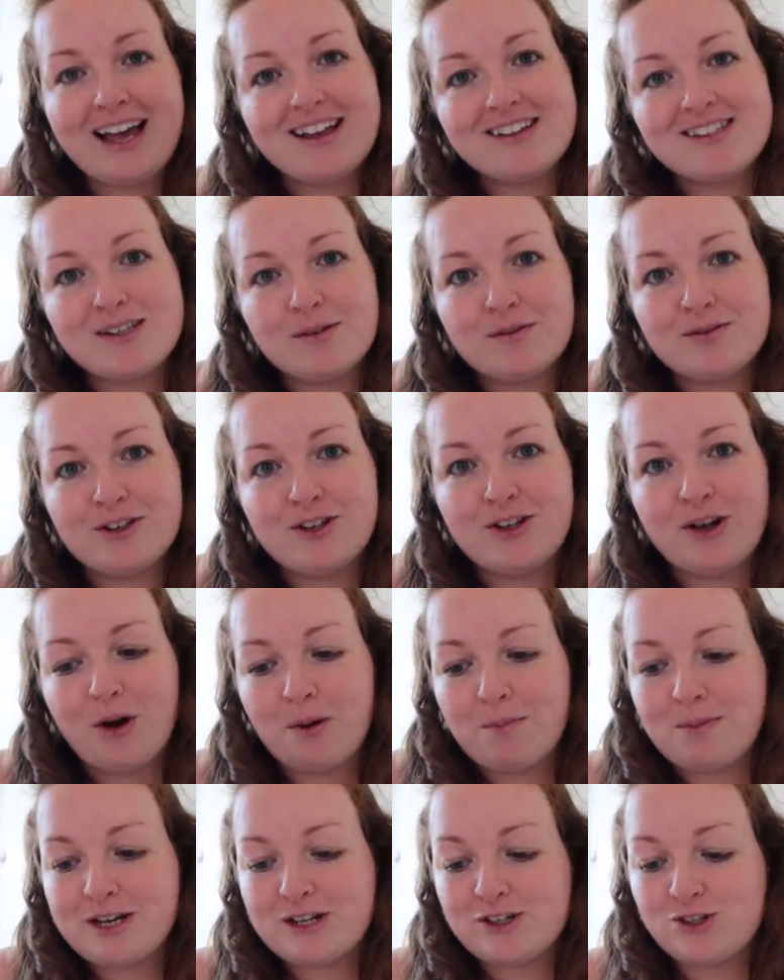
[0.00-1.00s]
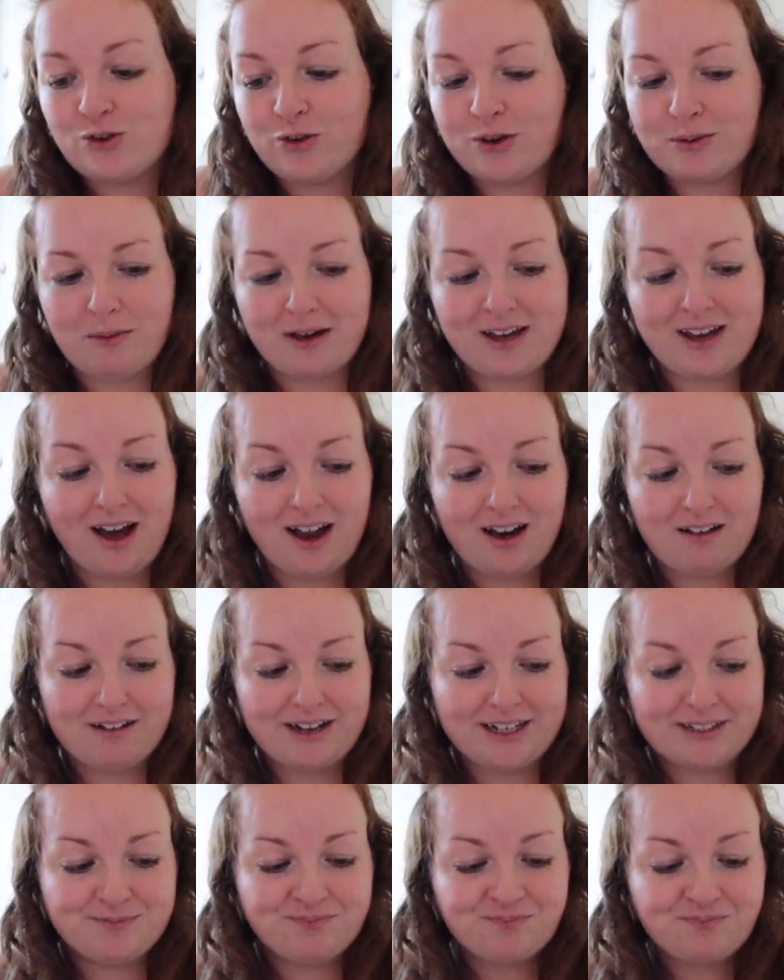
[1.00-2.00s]
As some of you know, I've been enjoying my
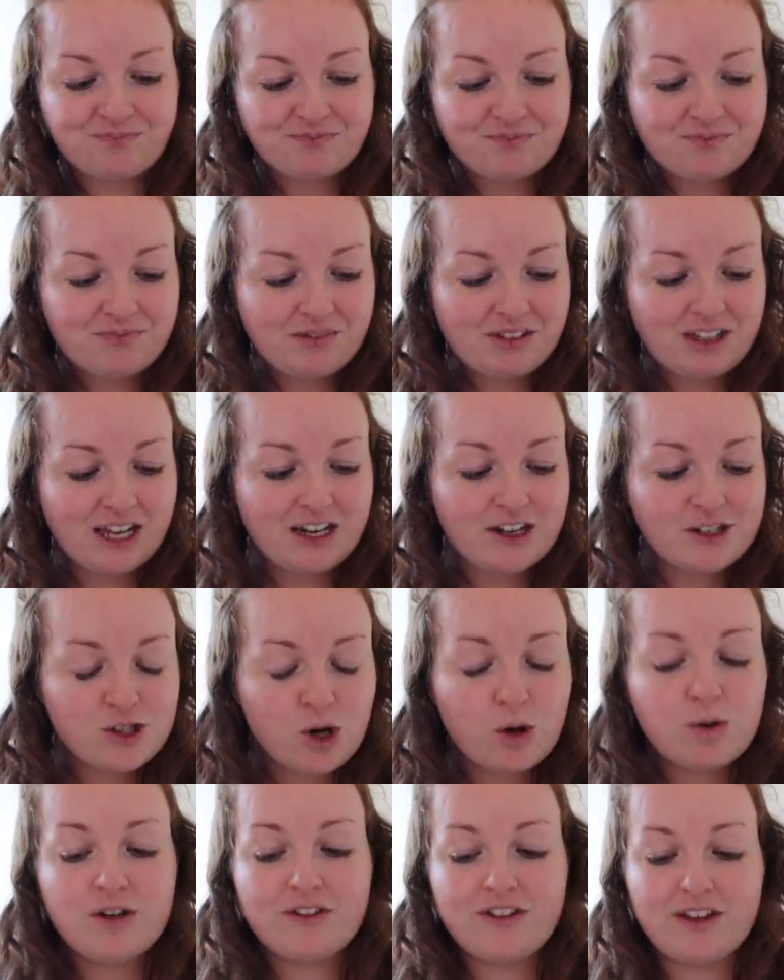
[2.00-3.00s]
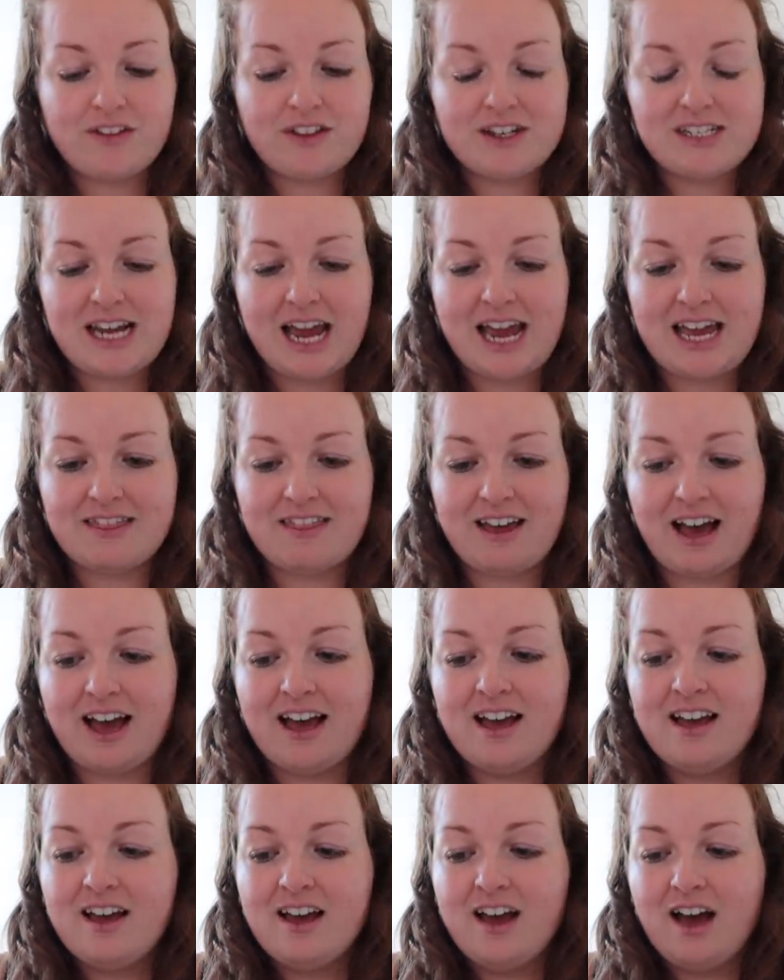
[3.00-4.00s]
colouring, and I told her the other day
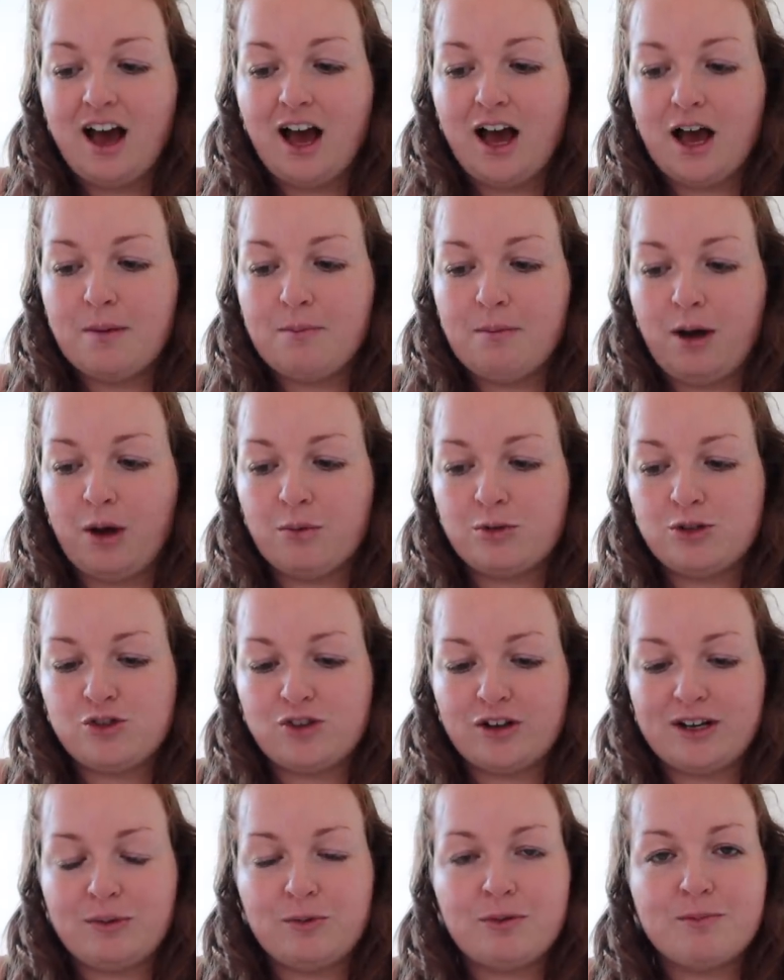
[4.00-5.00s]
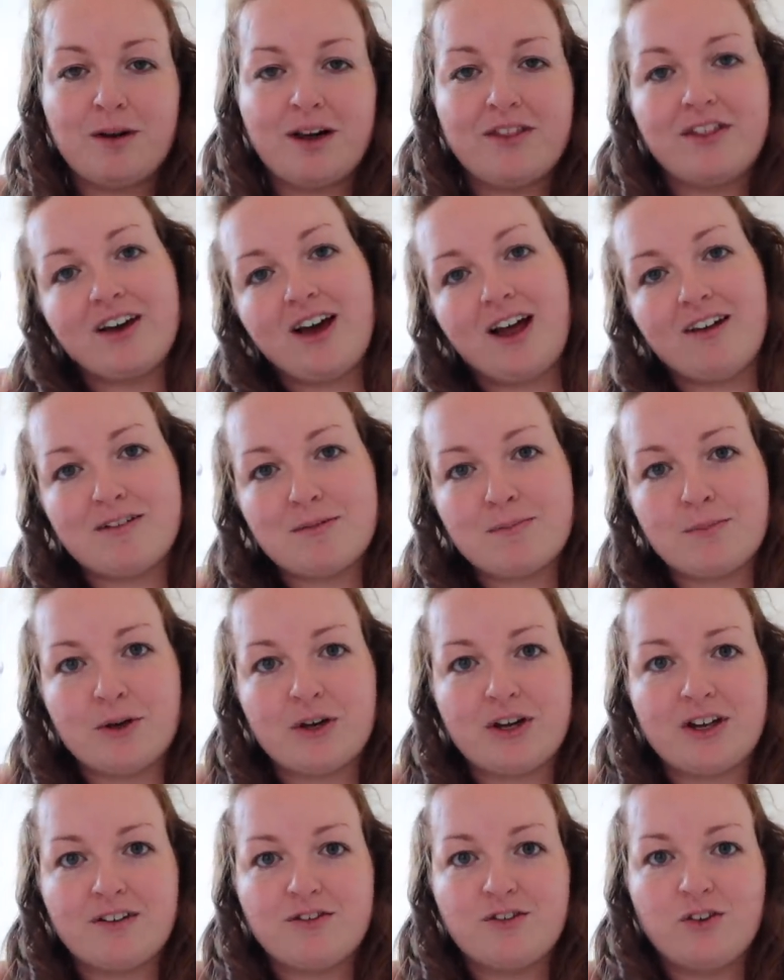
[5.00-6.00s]
that I was struggling with my other colouring
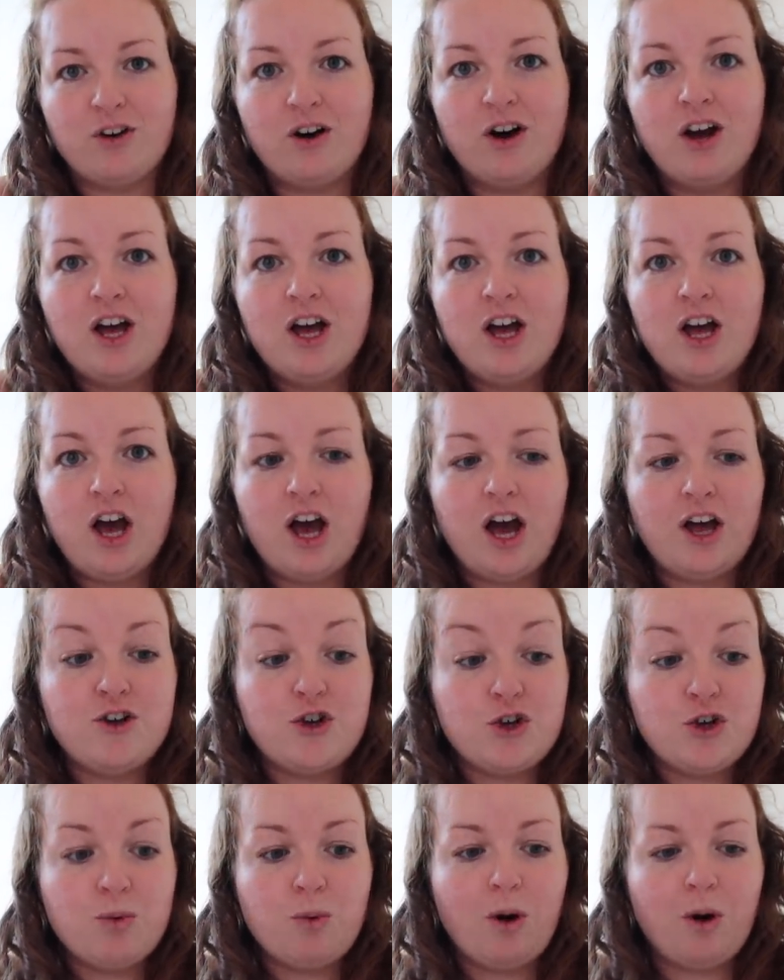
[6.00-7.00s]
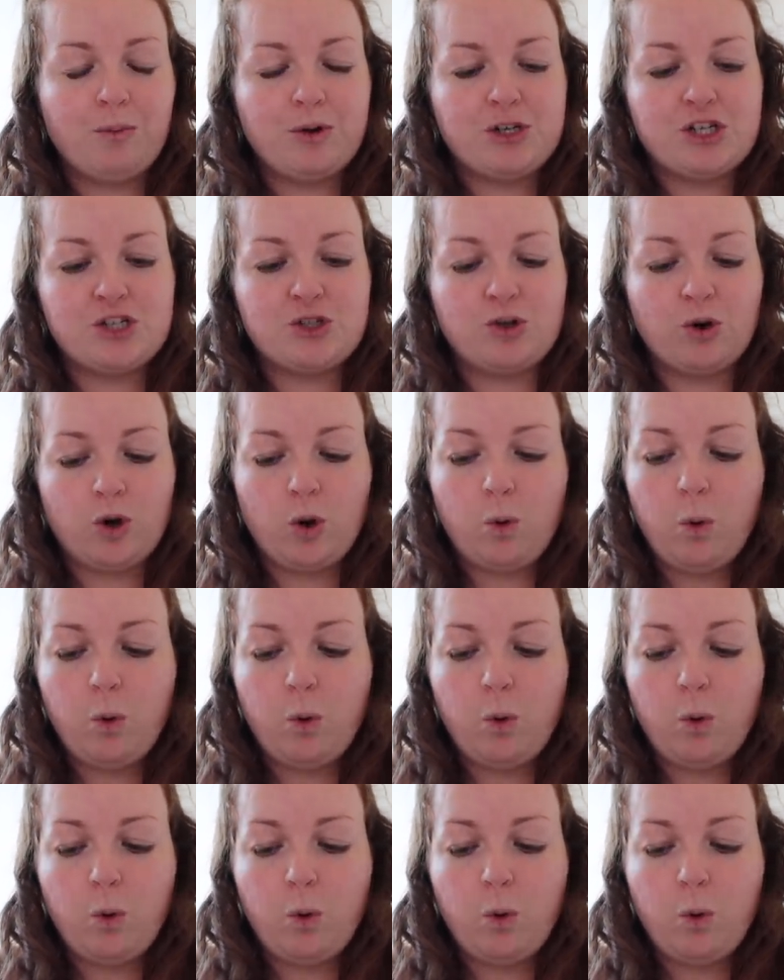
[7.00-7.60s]
book, and I've got a new one which has got